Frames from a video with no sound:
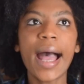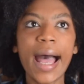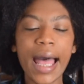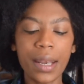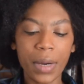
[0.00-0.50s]

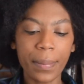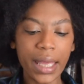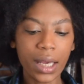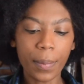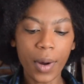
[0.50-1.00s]
And my
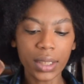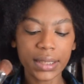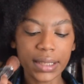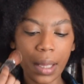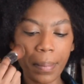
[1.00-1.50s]
makeup
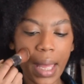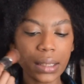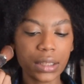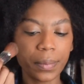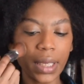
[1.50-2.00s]
artist that
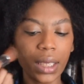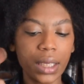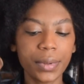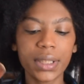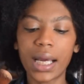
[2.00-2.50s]
matched me,
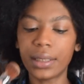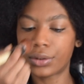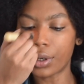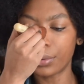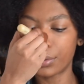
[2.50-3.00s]
he was like,
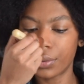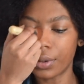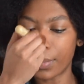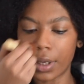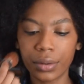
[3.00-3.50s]
don't do
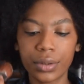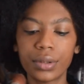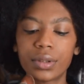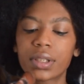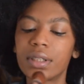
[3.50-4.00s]
the most,
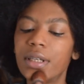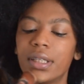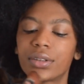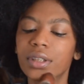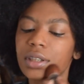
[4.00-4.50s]
you just
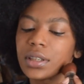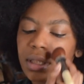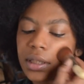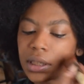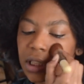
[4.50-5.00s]
literally just
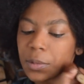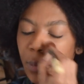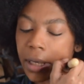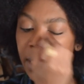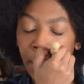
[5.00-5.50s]
need to just
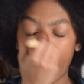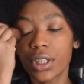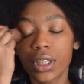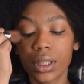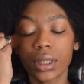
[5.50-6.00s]
spread it
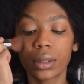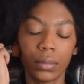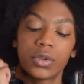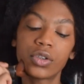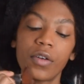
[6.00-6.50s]
just
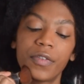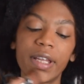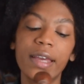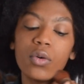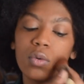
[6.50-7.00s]

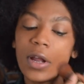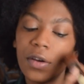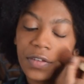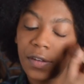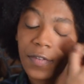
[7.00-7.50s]
softly all over the